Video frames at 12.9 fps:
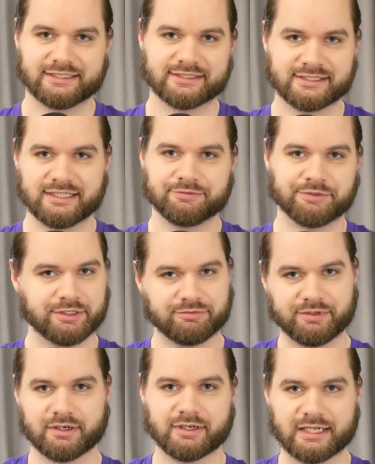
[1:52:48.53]
us to see if we could
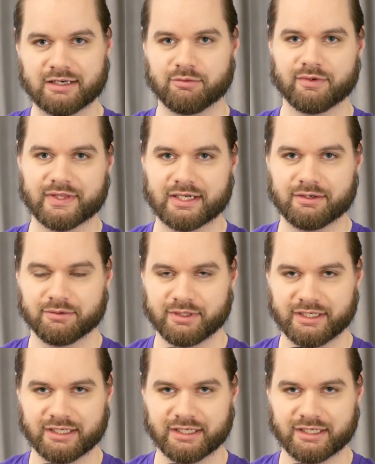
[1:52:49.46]
figure it out without,